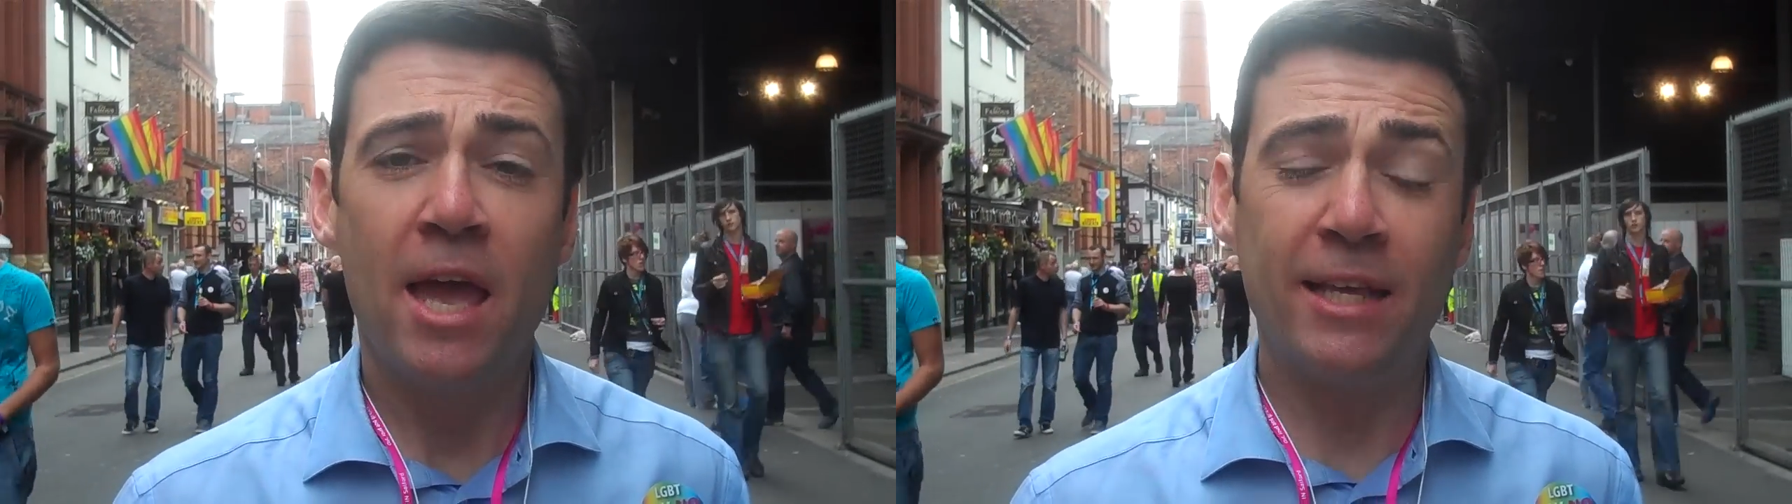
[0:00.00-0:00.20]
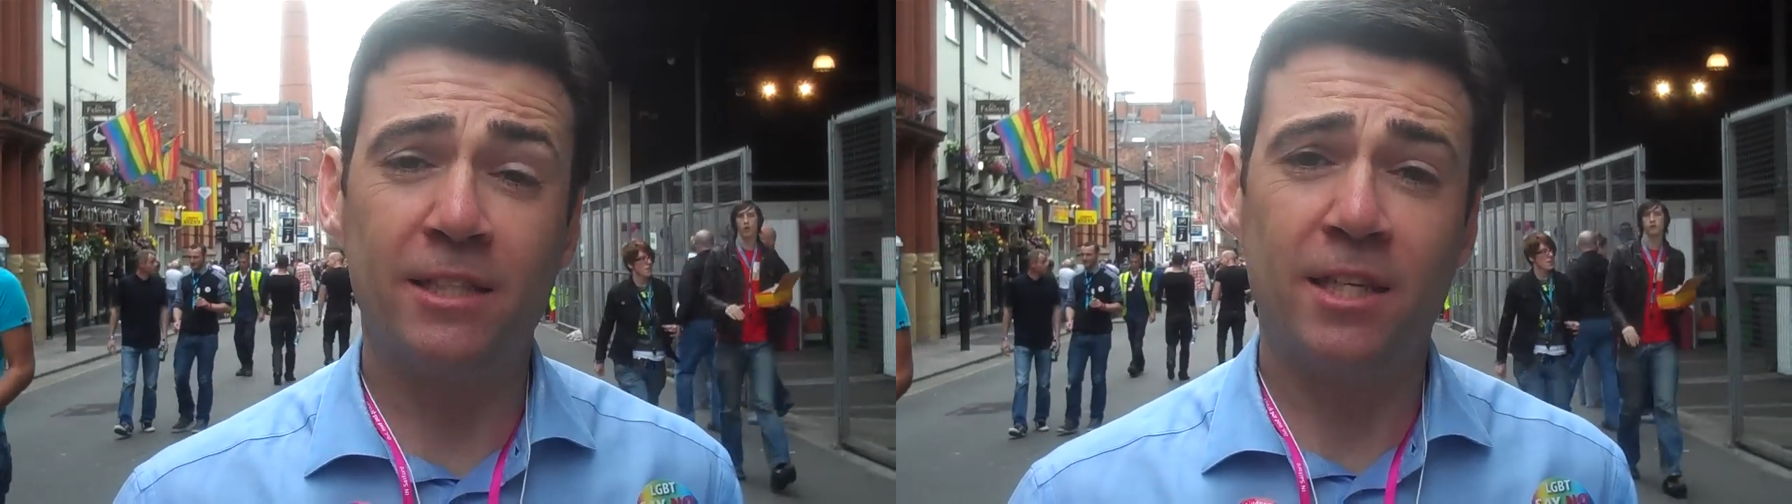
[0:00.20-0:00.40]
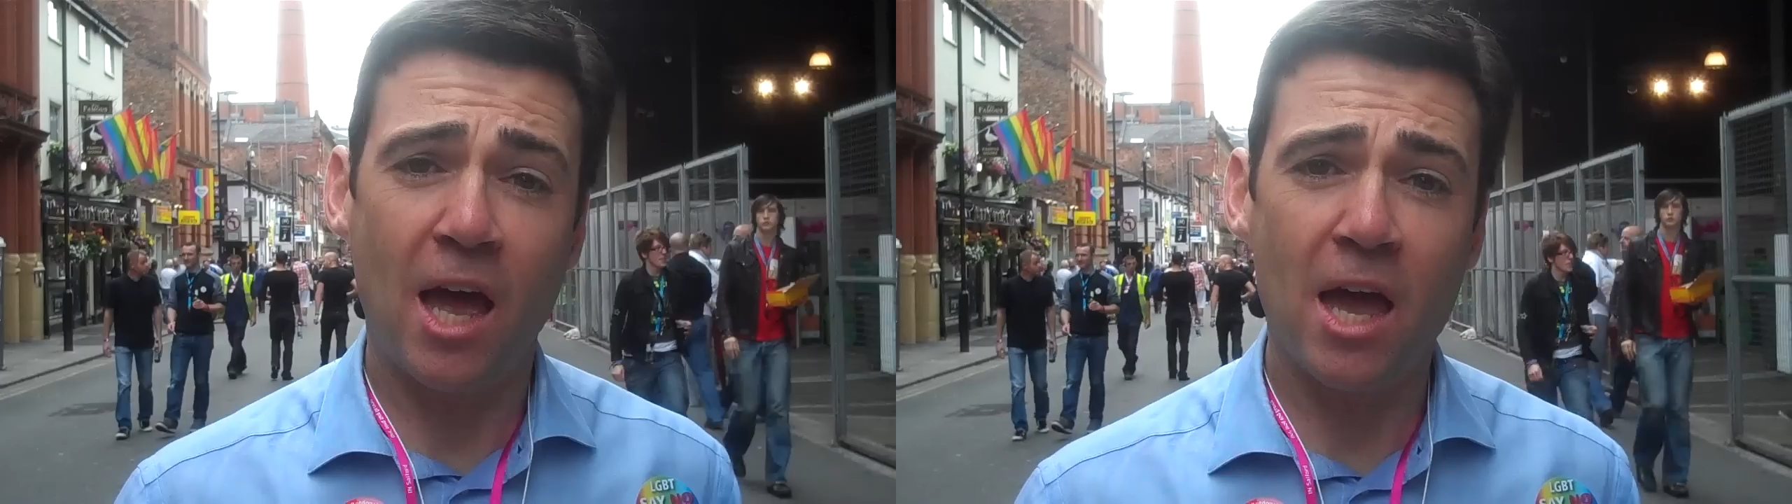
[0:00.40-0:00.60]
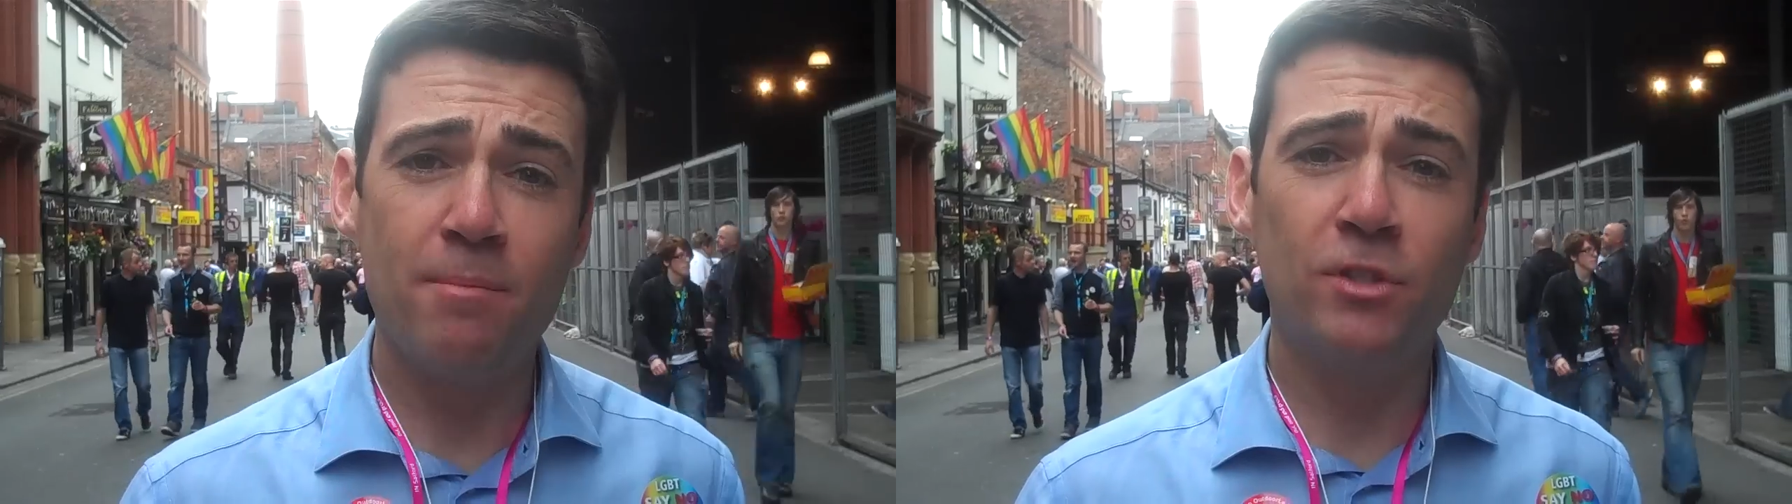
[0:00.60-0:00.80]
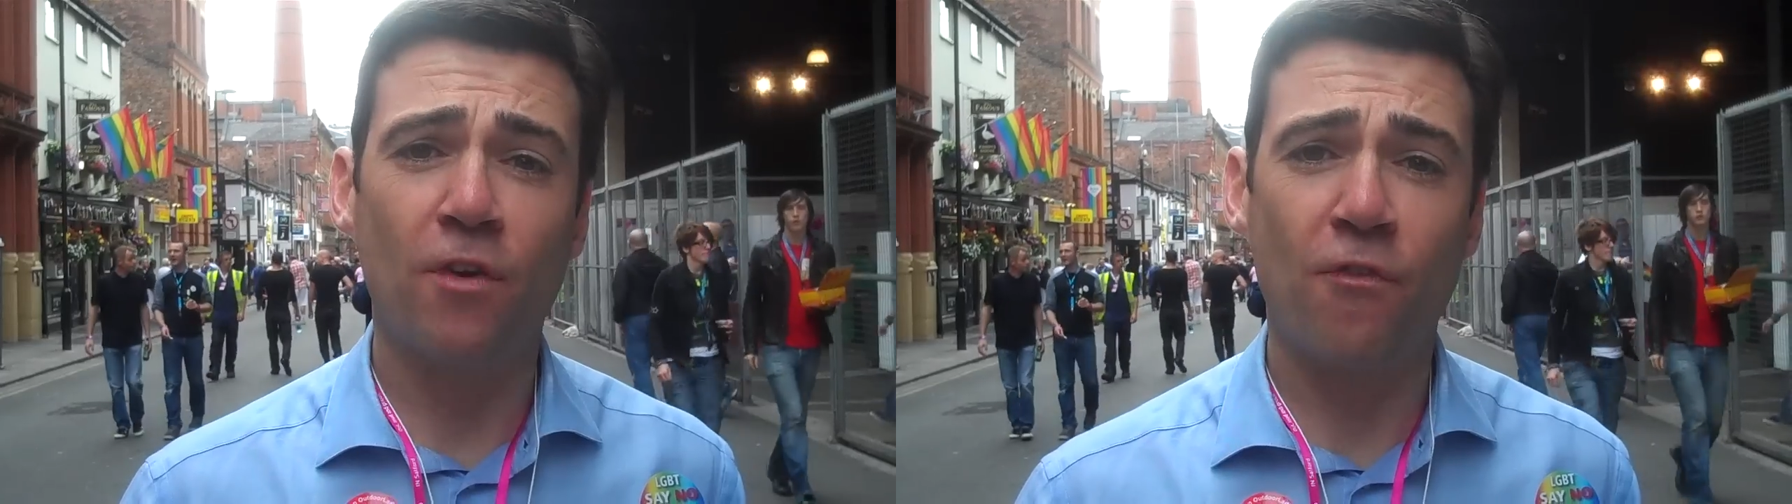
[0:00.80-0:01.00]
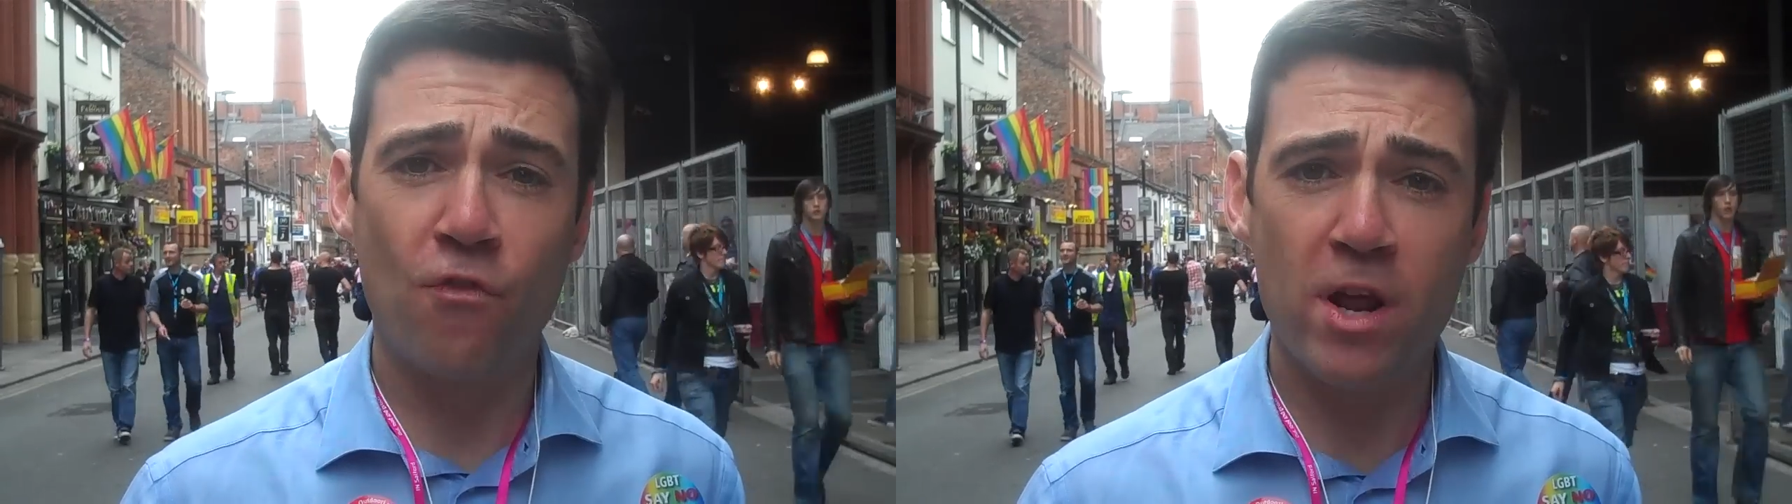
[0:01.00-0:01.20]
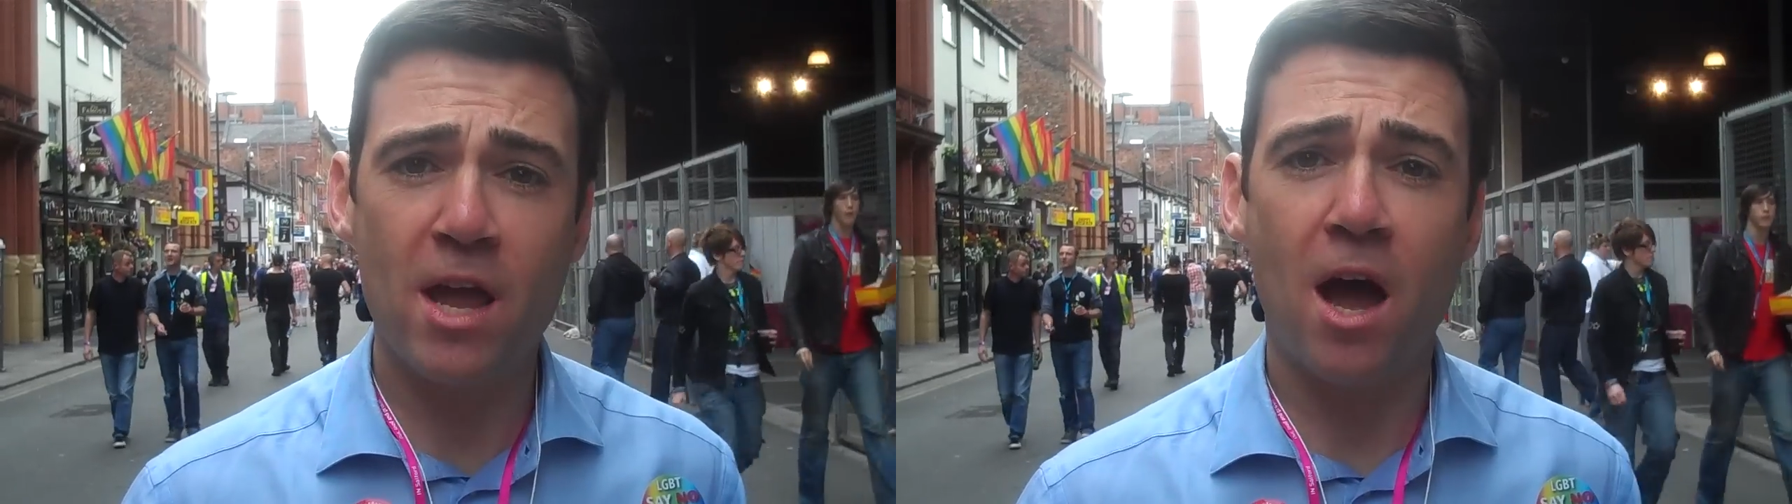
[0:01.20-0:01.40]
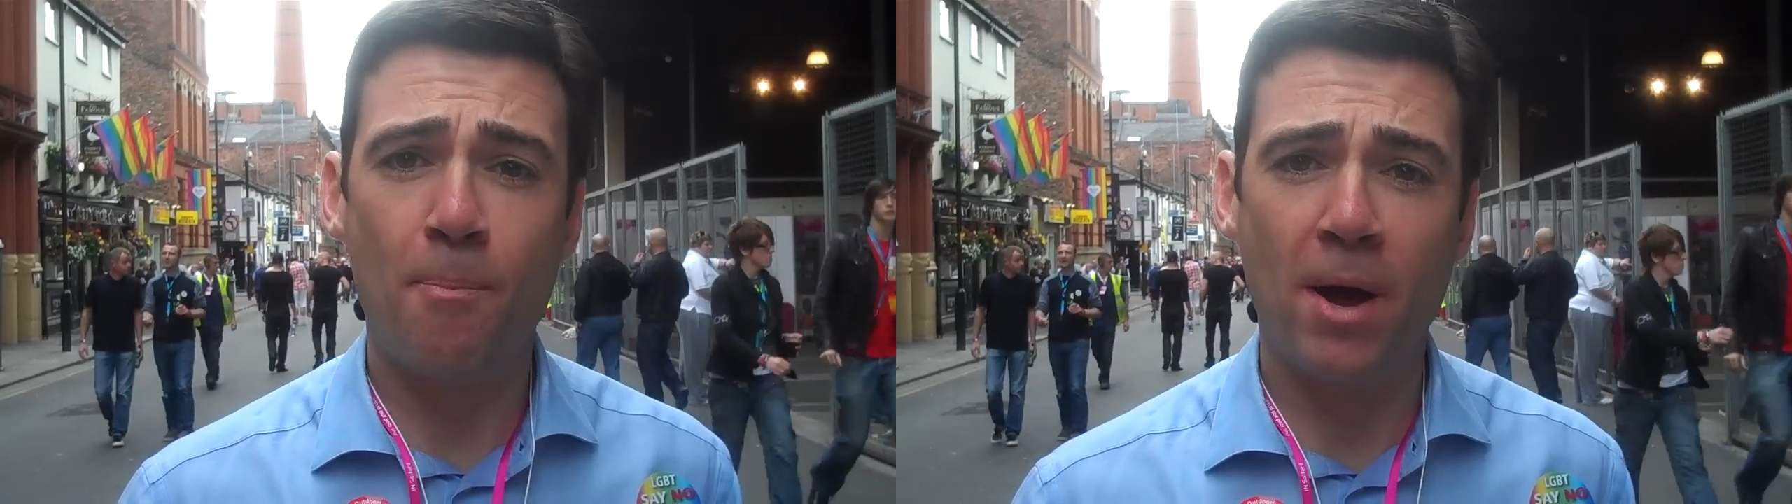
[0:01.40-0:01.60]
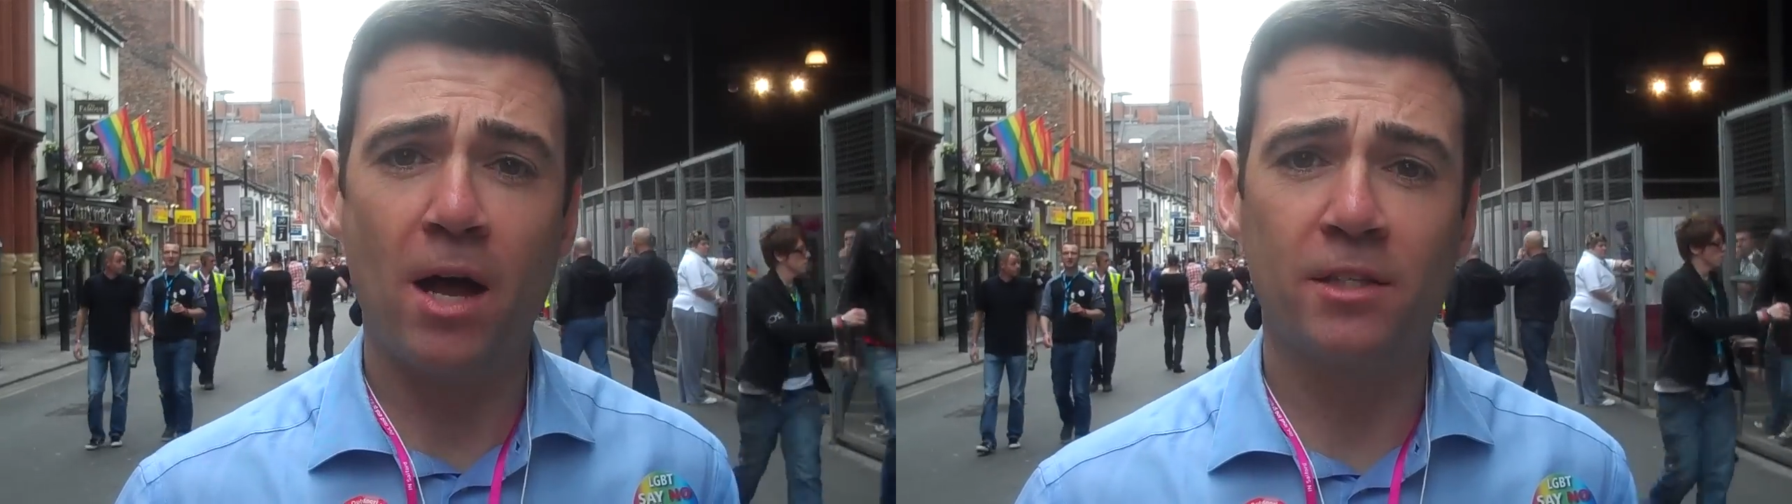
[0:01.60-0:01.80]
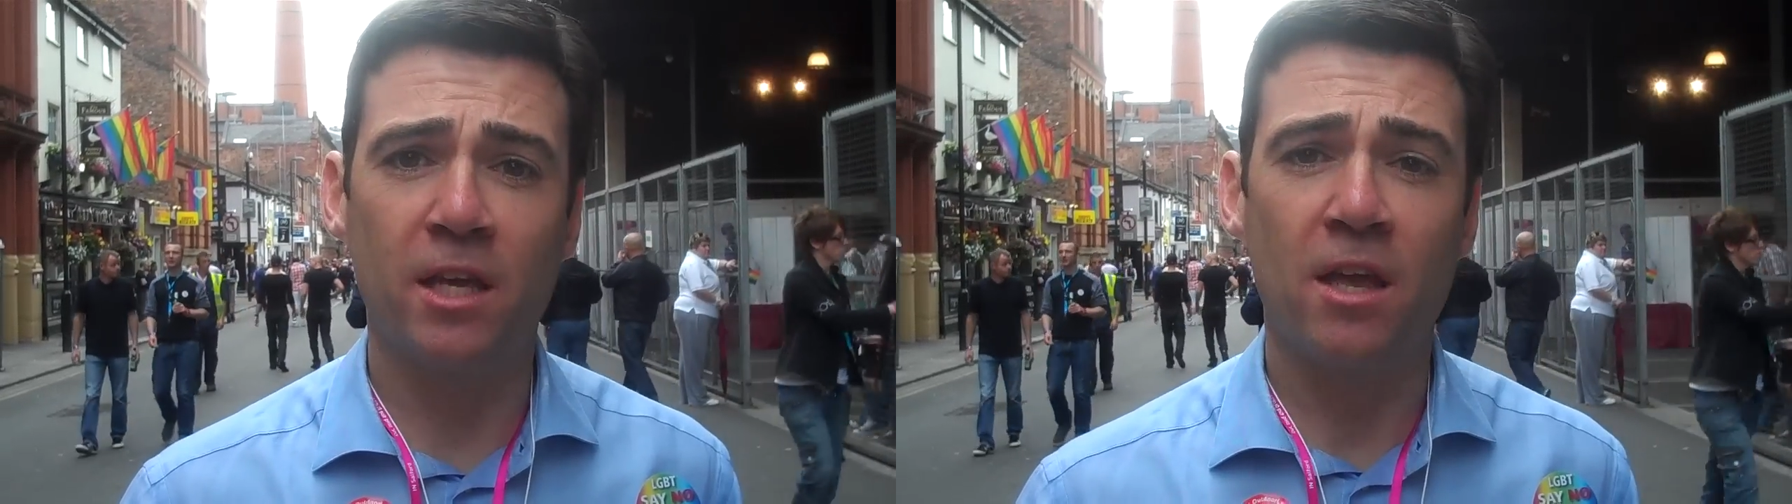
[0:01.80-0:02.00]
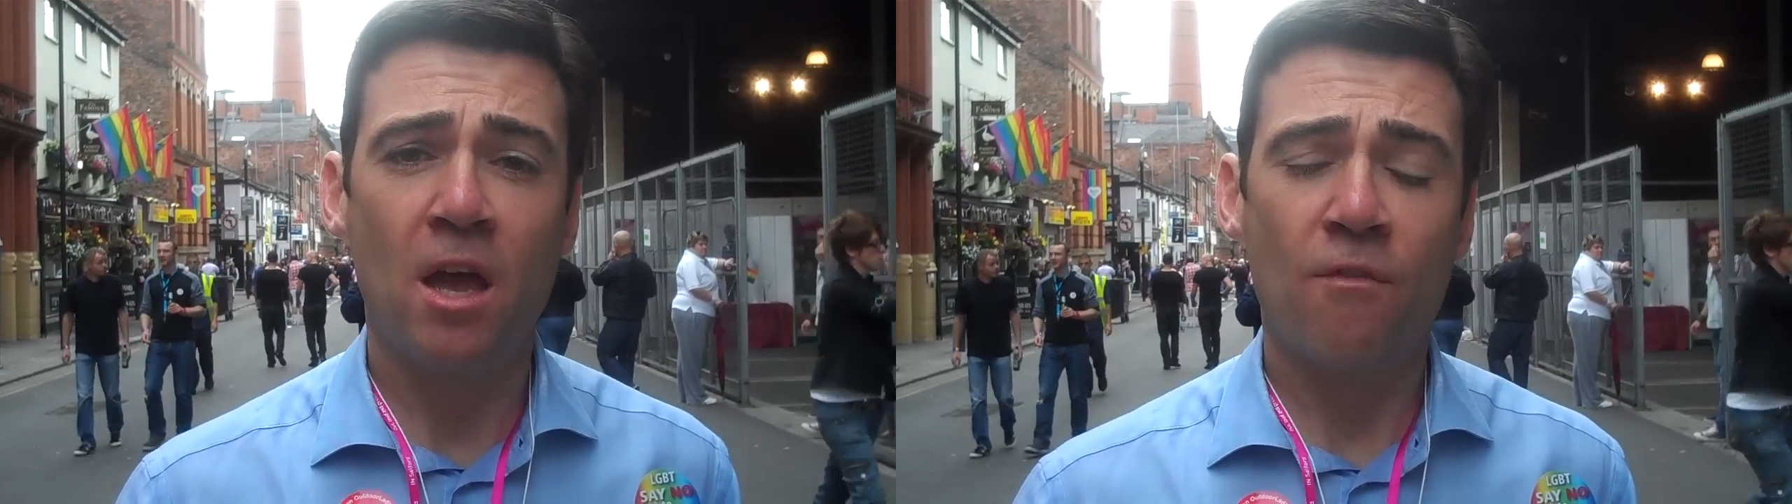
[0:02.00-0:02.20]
it's time to free our party